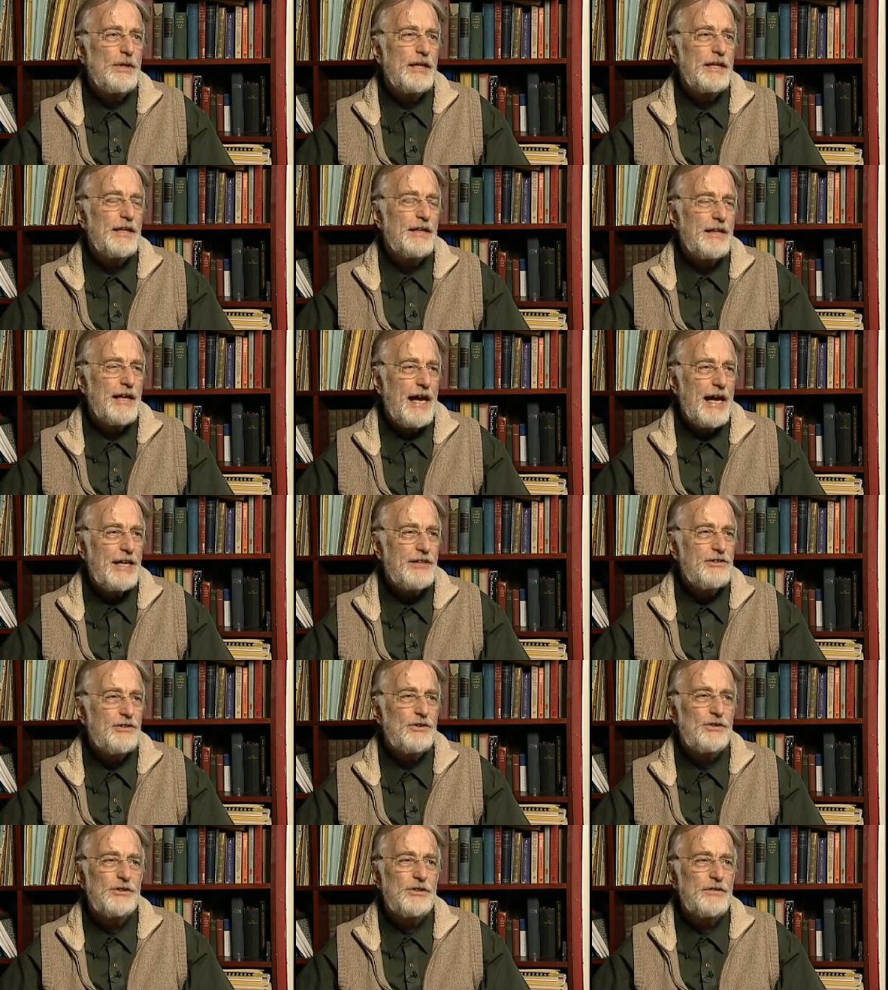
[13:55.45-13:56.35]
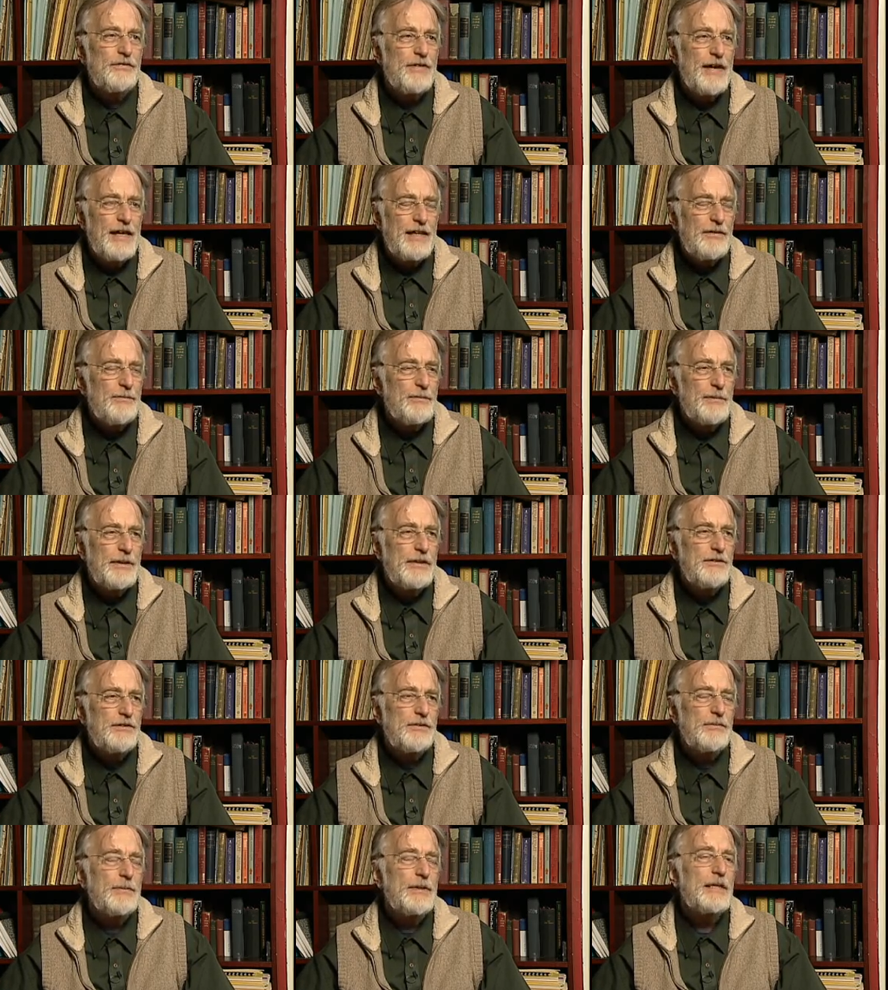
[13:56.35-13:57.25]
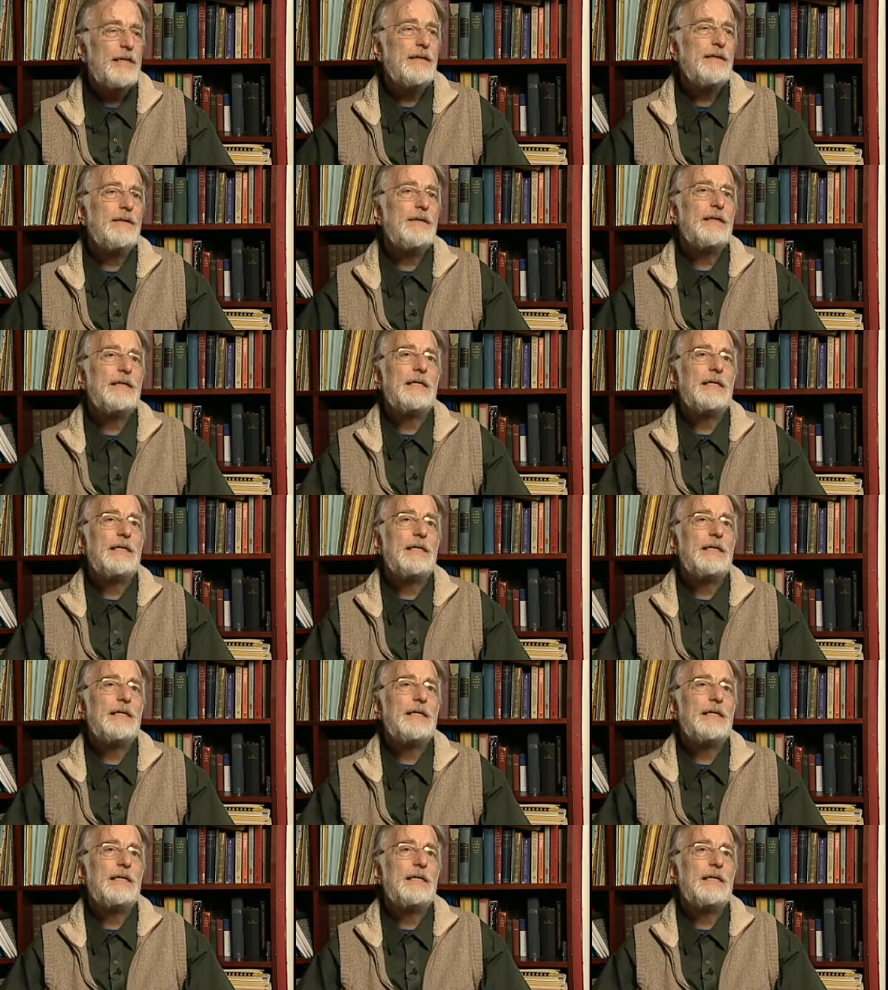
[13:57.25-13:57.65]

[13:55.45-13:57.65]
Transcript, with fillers: and a logical development to me,